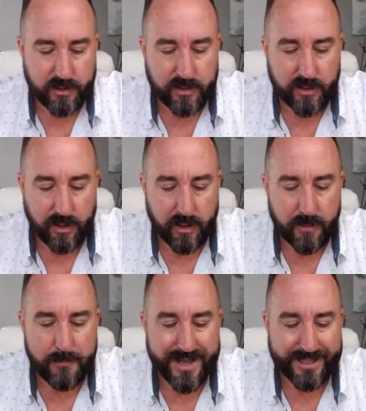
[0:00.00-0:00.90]

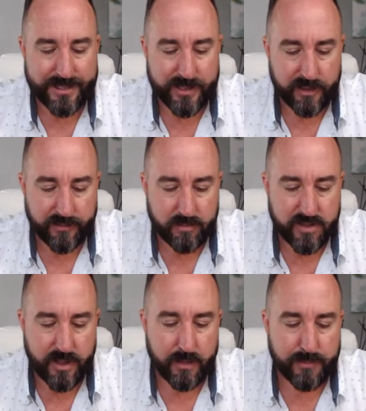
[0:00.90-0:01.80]
Clementi from
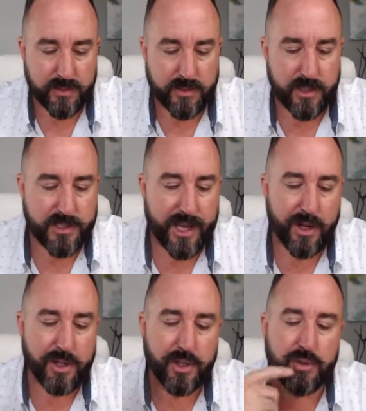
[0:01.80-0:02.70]
Tampa says, how
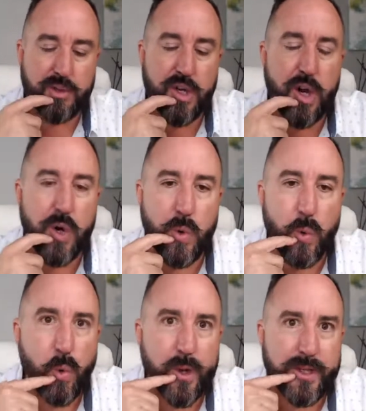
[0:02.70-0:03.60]
do you know
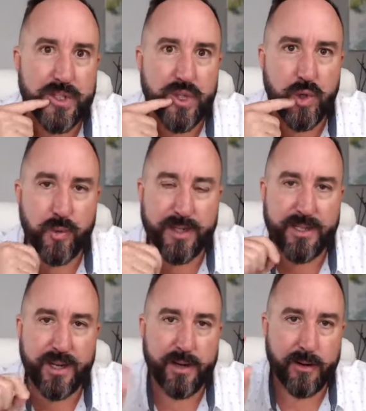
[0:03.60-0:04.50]
when to
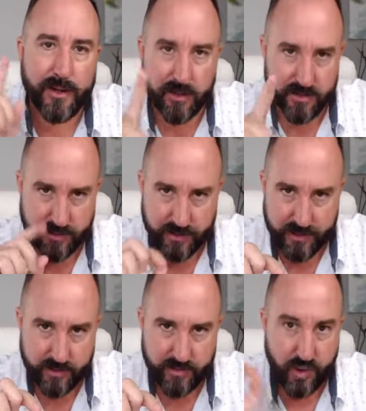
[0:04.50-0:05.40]
retire? Here's the
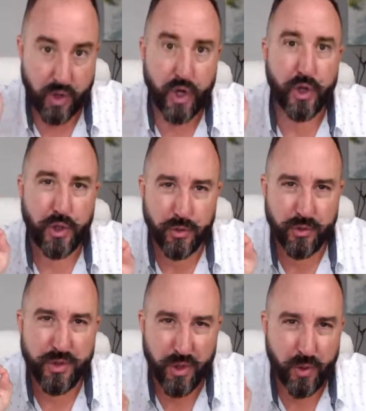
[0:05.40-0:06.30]
answer. You
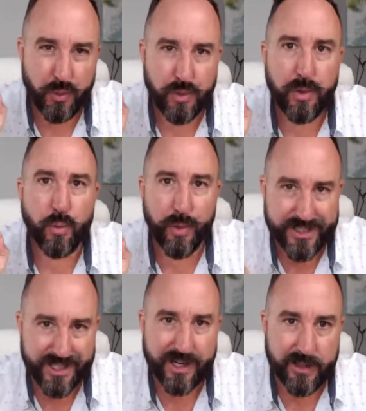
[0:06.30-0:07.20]
don't
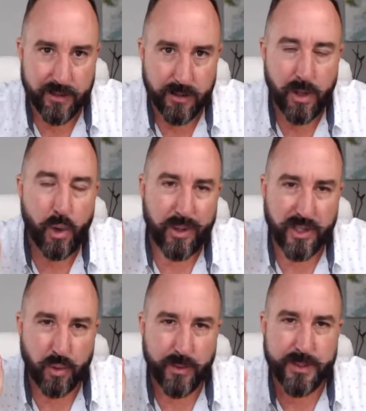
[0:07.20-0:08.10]
retire. When
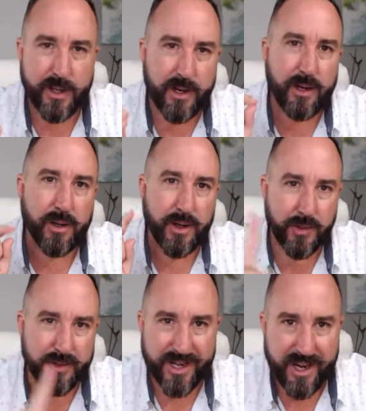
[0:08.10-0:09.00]
you retire, you
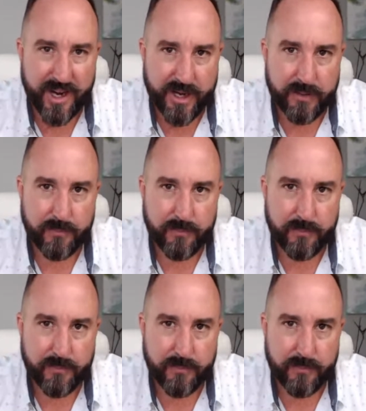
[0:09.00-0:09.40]
die.